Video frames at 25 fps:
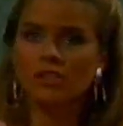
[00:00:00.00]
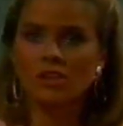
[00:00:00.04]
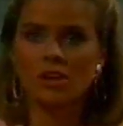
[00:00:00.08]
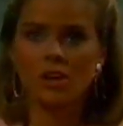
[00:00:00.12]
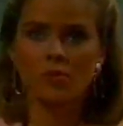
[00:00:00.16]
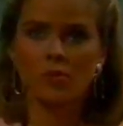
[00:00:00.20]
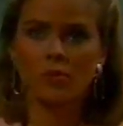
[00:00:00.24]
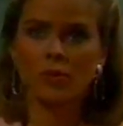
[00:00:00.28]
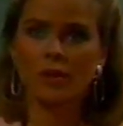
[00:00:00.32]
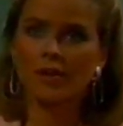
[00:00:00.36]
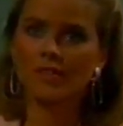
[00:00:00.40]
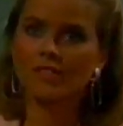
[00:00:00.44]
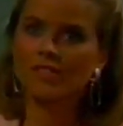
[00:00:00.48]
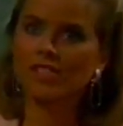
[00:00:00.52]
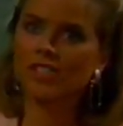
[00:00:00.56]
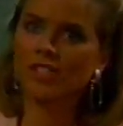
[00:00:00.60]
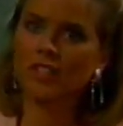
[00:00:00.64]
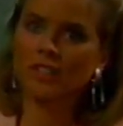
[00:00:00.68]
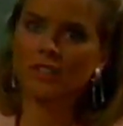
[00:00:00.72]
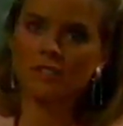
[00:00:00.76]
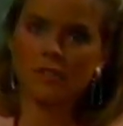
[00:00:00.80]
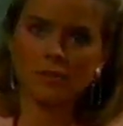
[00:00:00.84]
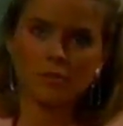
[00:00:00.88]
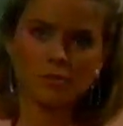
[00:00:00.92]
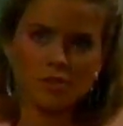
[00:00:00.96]
Sean, wherever
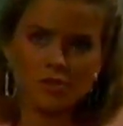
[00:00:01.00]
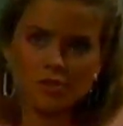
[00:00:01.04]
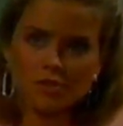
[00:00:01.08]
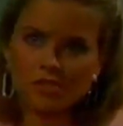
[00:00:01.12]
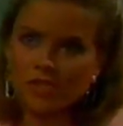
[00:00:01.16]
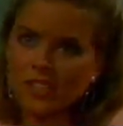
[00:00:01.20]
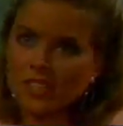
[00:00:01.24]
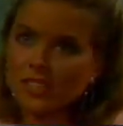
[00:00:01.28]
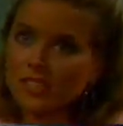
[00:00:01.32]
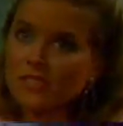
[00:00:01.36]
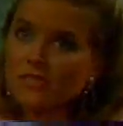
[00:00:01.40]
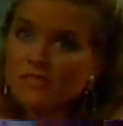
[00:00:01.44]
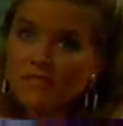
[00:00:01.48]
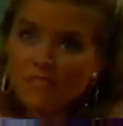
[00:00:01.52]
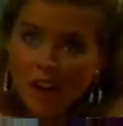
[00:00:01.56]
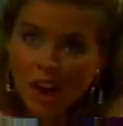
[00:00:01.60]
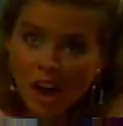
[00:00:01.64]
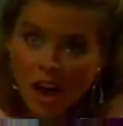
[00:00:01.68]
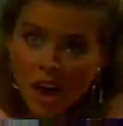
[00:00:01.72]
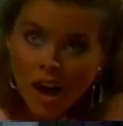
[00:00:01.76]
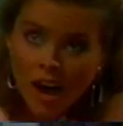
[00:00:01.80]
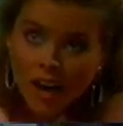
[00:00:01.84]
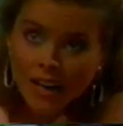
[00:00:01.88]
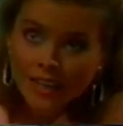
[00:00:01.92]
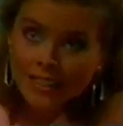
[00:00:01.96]
she is, I'm sure she's
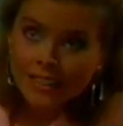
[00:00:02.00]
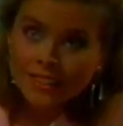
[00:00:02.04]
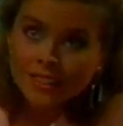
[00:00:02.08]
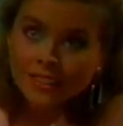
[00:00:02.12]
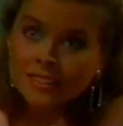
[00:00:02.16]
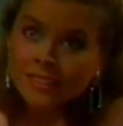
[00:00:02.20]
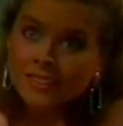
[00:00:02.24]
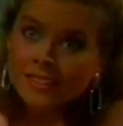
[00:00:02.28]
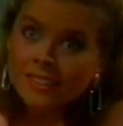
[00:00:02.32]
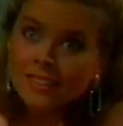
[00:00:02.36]
fine.